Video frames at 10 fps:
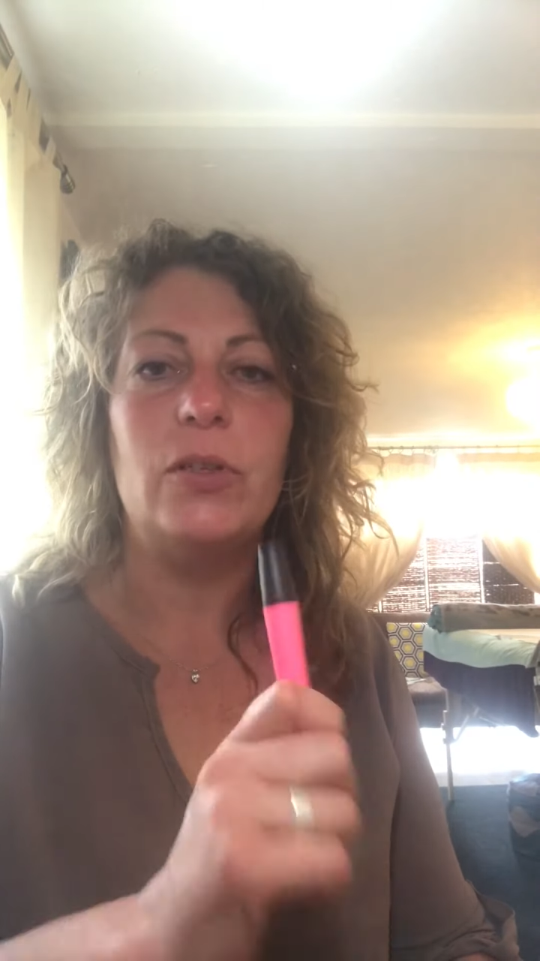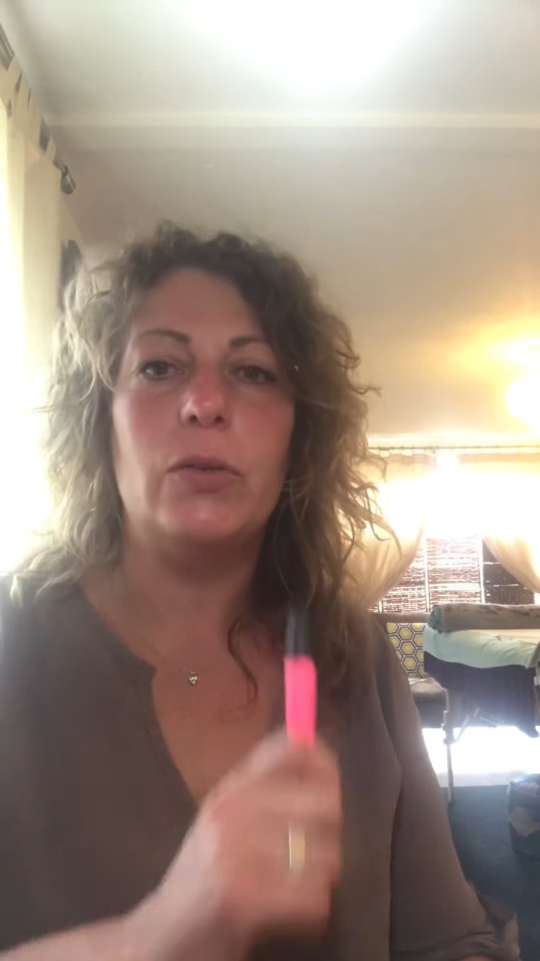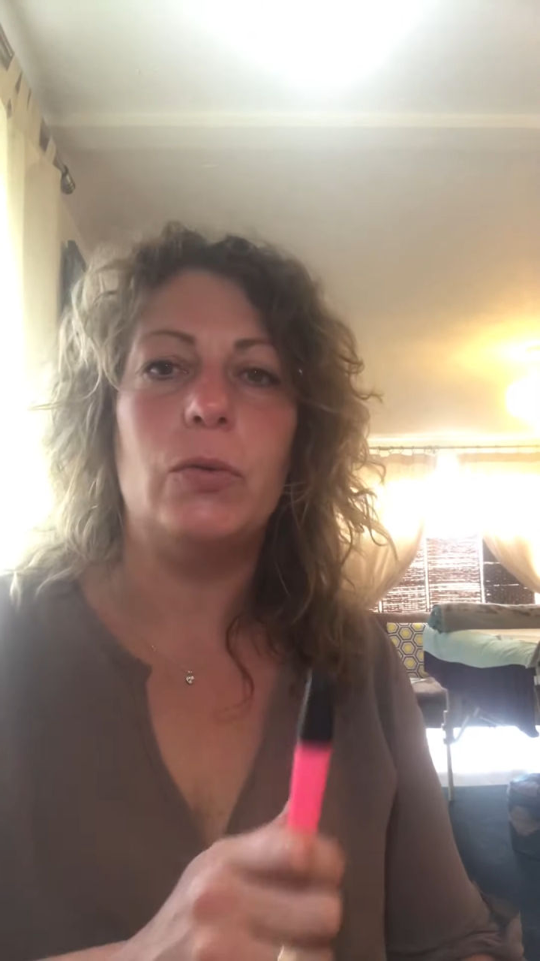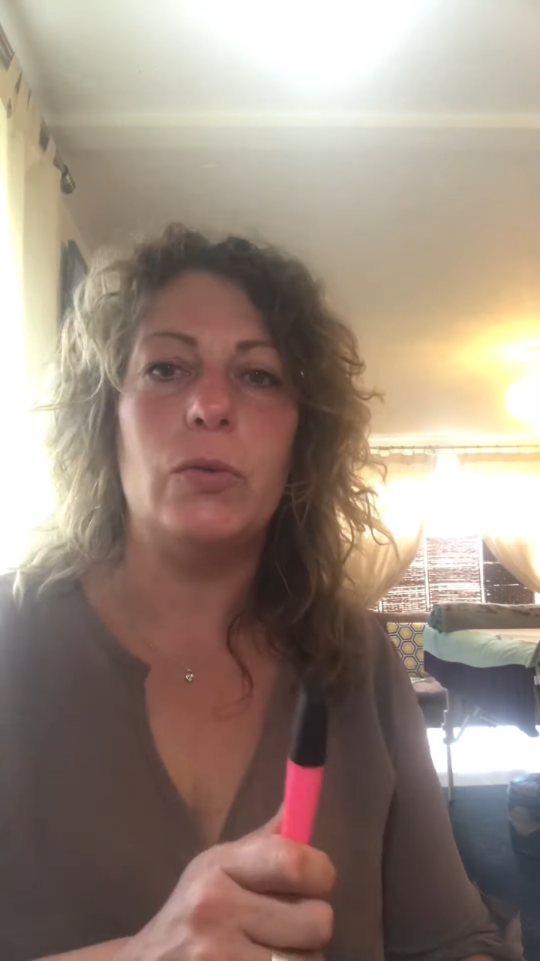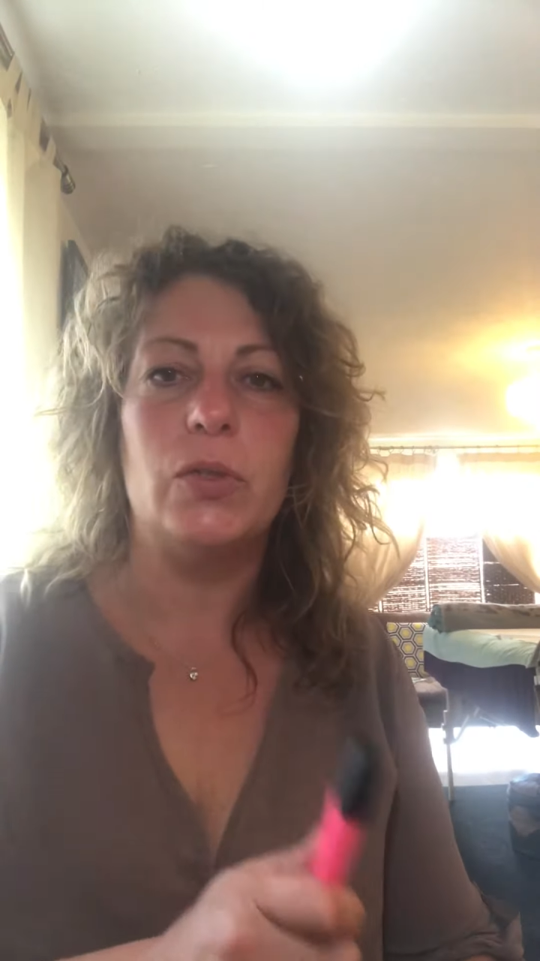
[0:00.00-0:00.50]

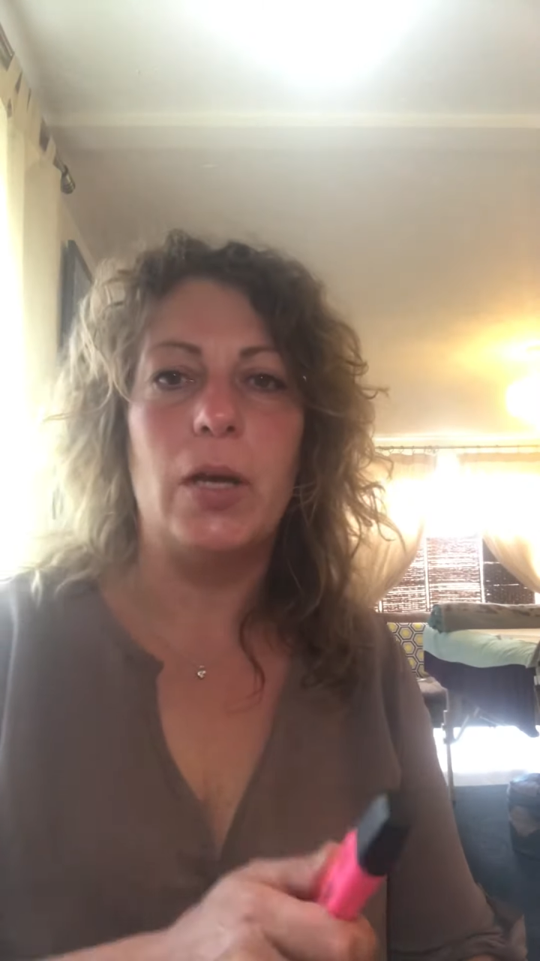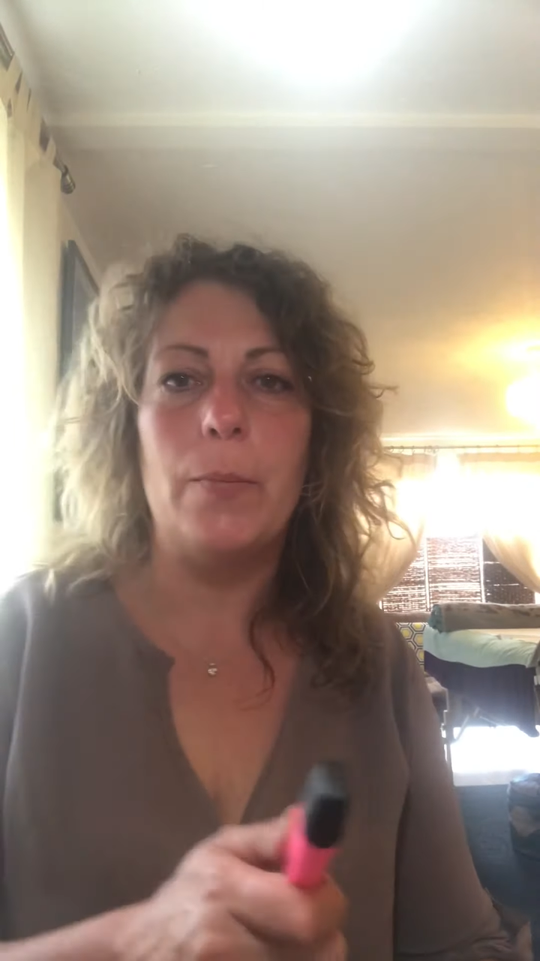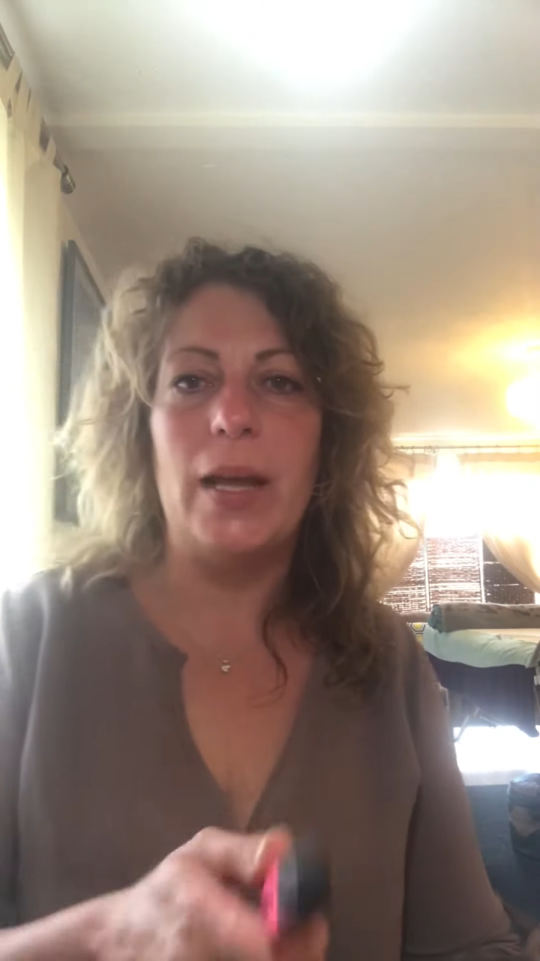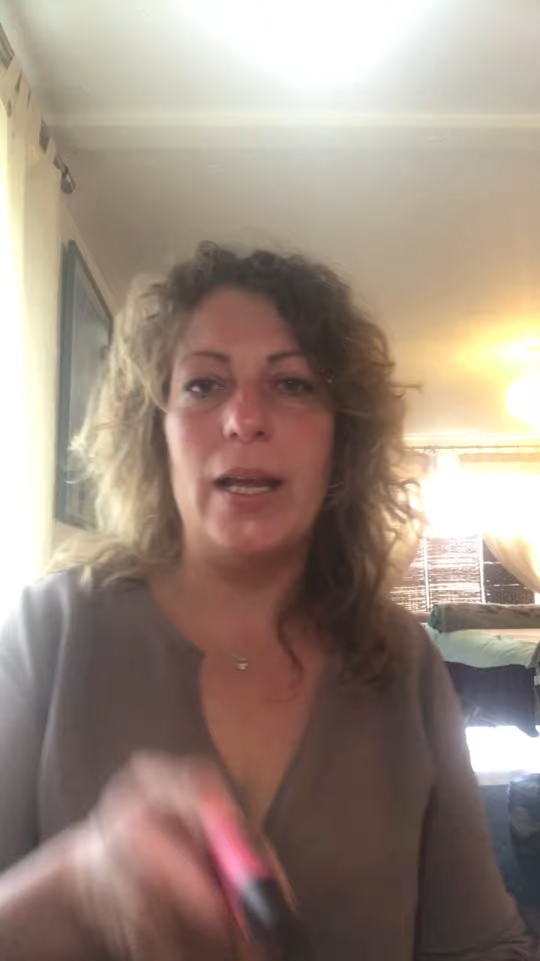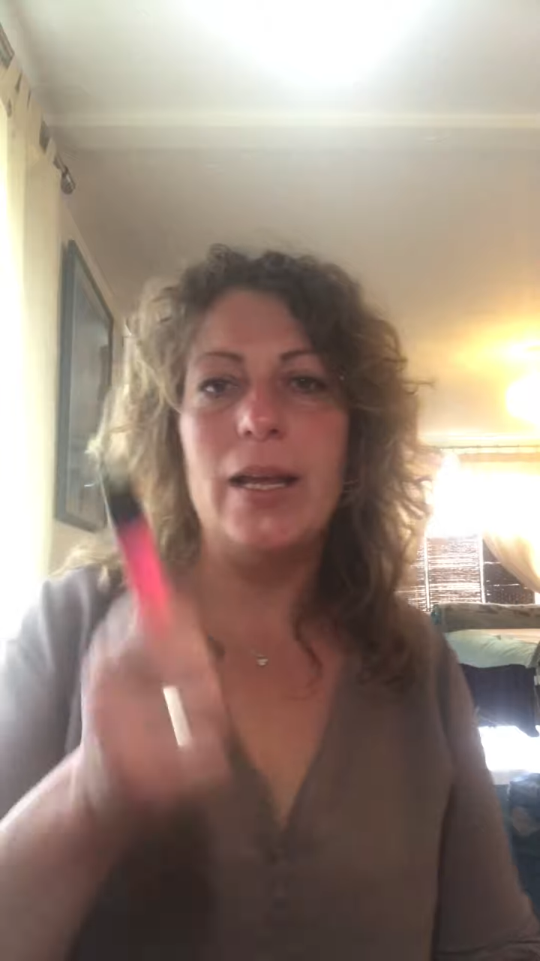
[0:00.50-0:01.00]
new horse I
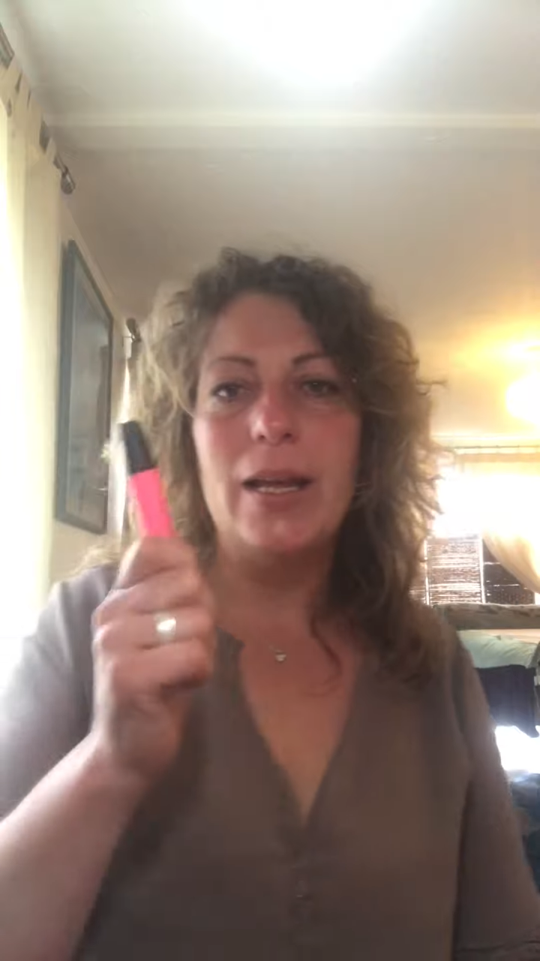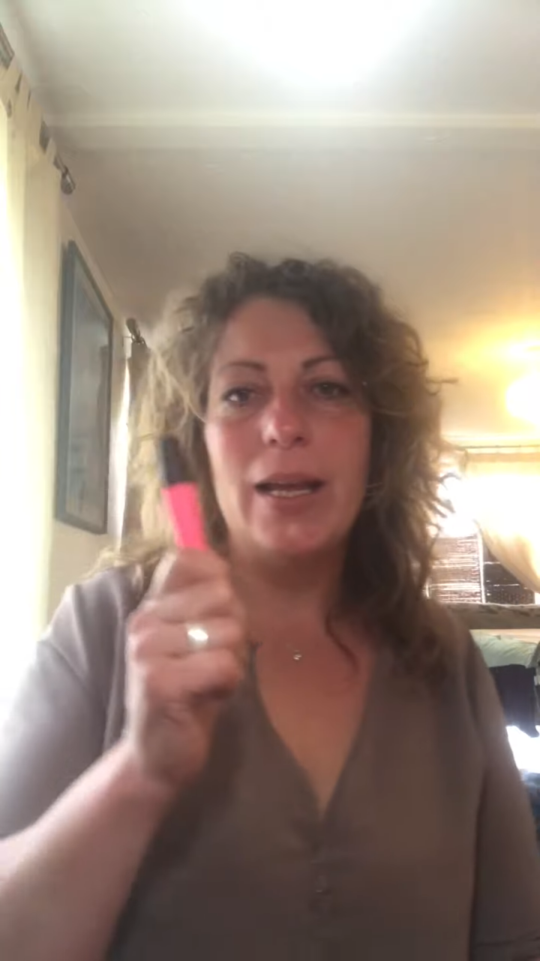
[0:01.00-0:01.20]
meet